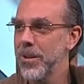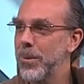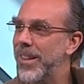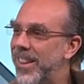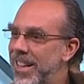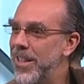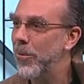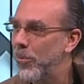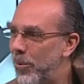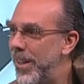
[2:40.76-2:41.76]
But the thing that
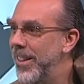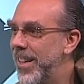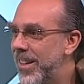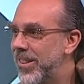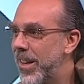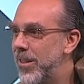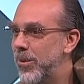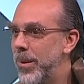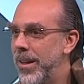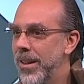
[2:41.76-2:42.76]
really excites
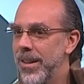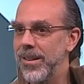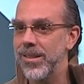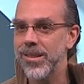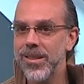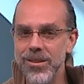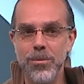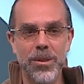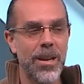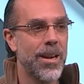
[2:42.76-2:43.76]
me is
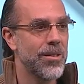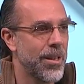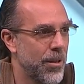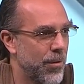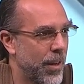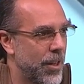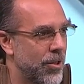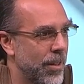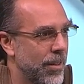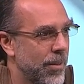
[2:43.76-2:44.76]
systematizing
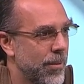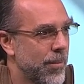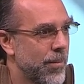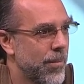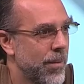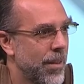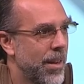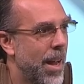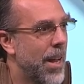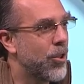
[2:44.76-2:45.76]
innovation
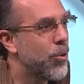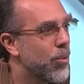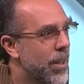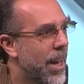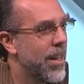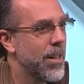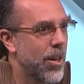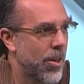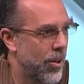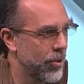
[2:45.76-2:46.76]
and creating a
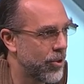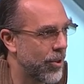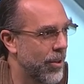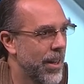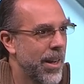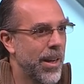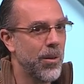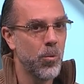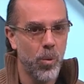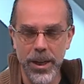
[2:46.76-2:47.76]
culture
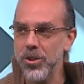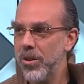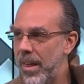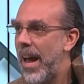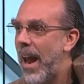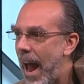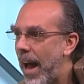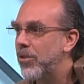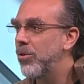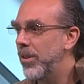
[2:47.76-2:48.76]
in which that
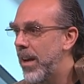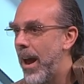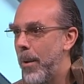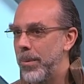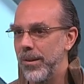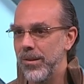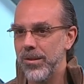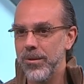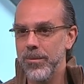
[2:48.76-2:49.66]
actually happens.